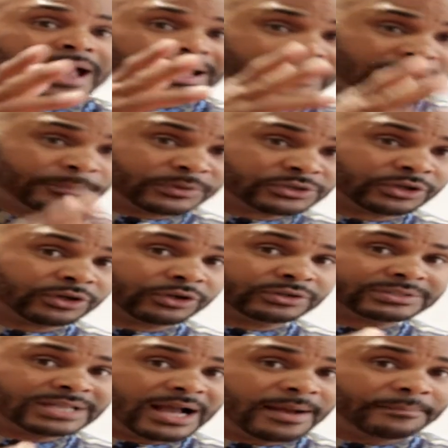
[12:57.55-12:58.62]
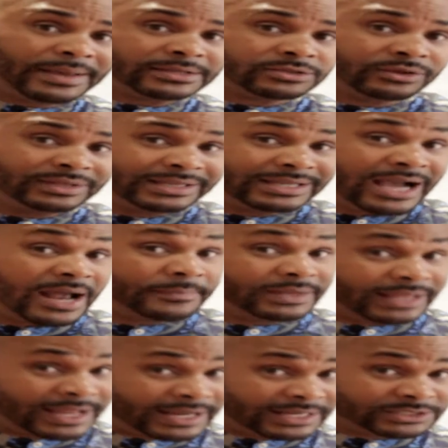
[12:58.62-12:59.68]
at that particular time based on the
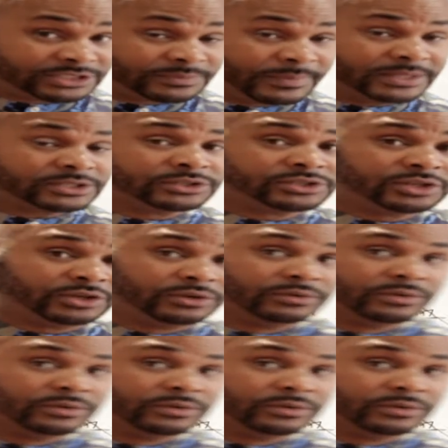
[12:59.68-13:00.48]
economy, like I just mentioned to